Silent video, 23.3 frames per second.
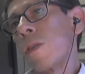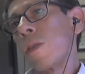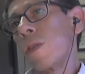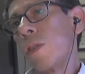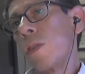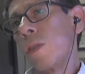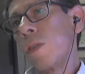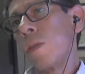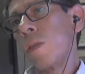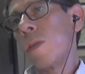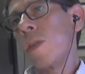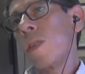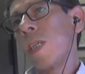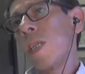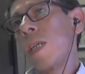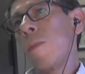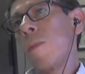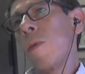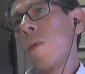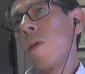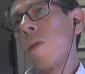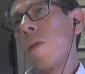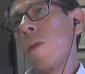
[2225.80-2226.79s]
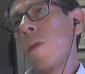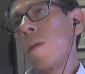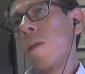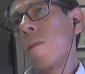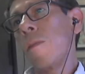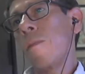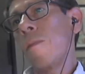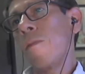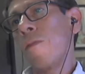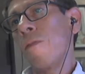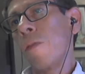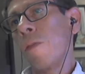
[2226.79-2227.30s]
to the table
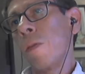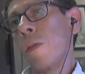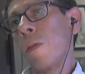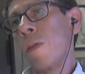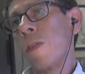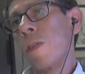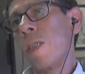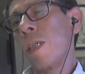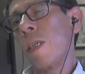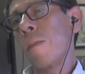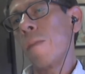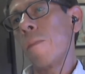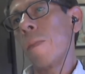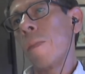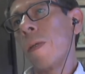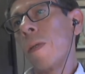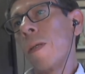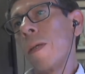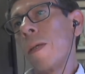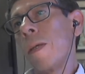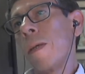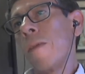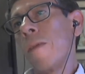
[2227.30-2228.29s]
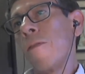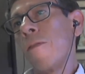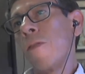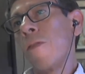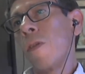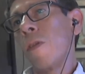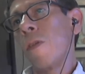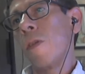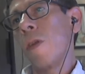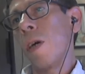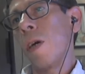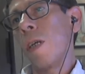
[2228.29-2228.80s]
for the team, for the
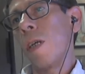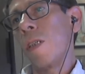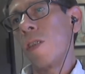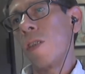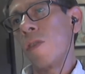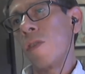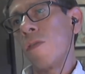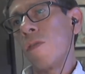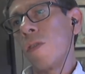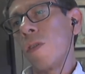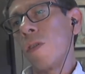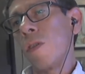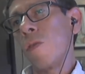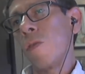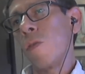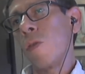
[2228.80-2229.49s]
lodge, for the group.